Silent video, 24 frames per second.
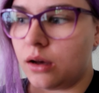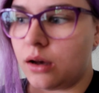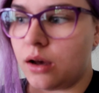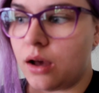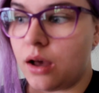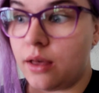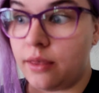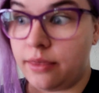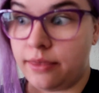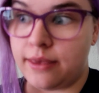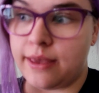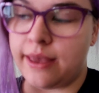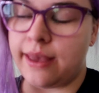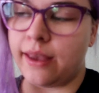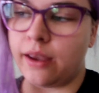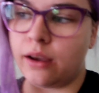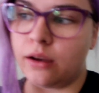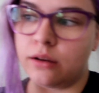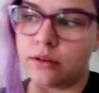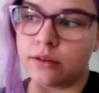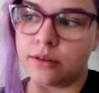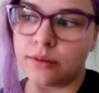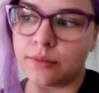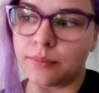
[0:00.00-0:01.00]
a
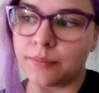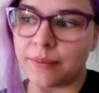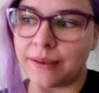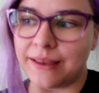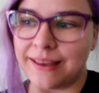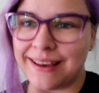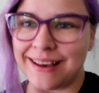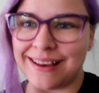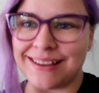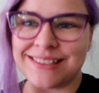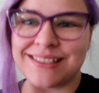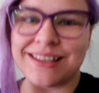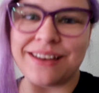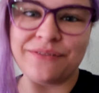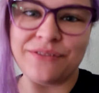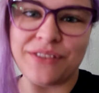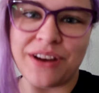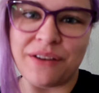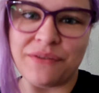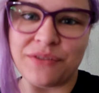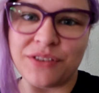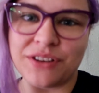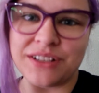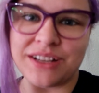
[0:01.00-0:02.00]
thing because I've
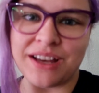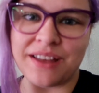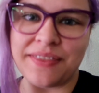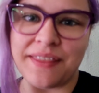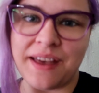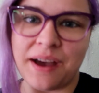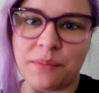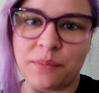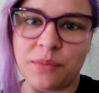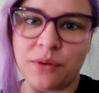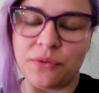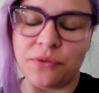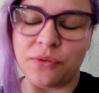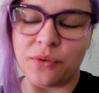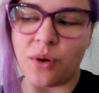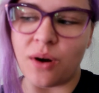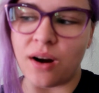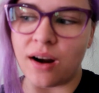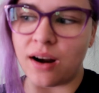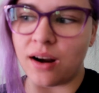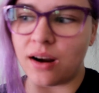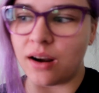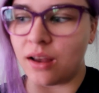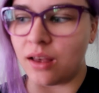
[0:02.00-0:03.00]
never done that
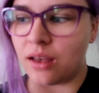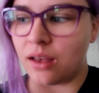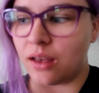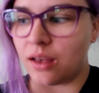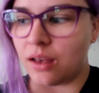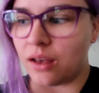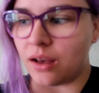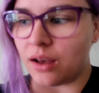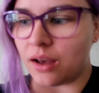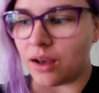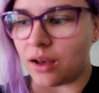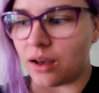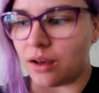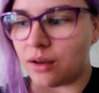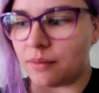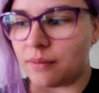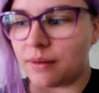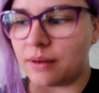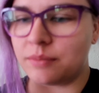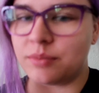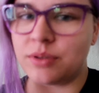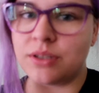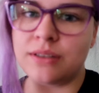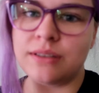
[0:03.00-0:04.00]
before.
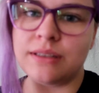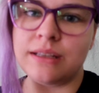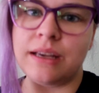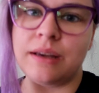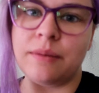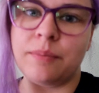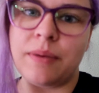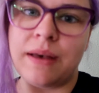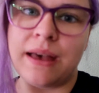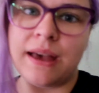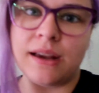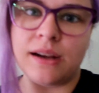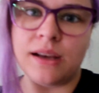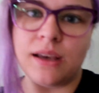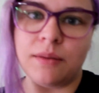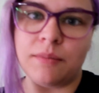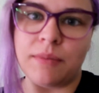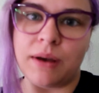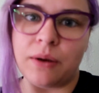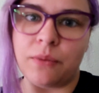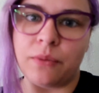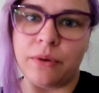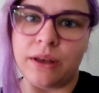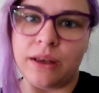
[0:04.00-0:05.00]
I'm just like petting
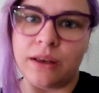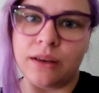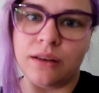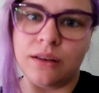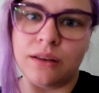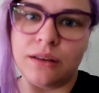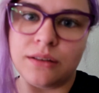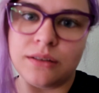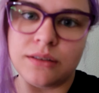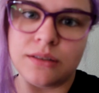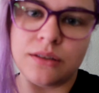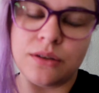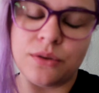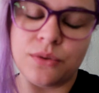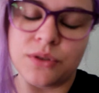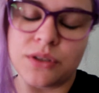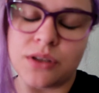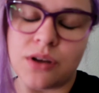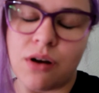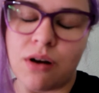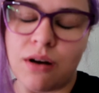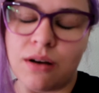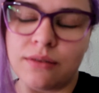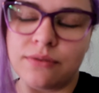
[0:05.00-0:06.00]
my wig. It's so
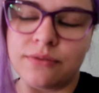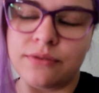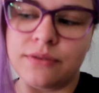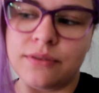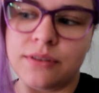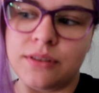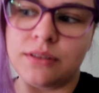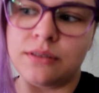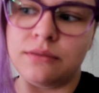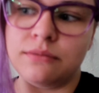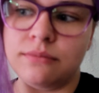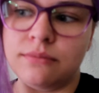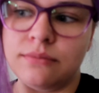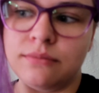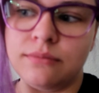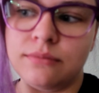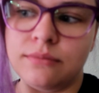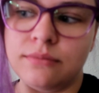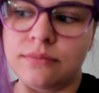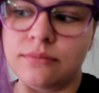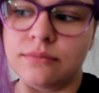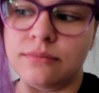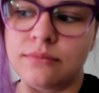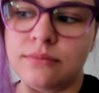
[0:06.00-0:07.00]
soft.
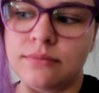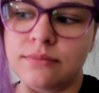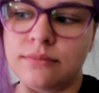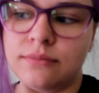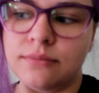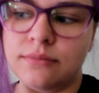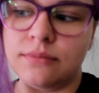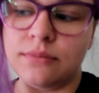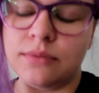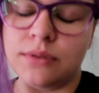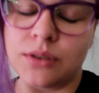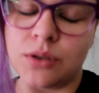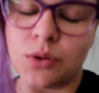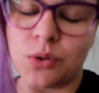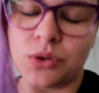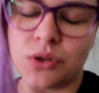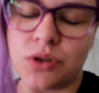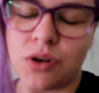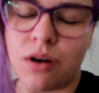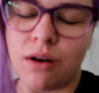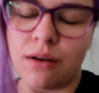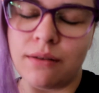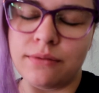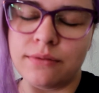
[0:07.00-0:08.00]
So soft.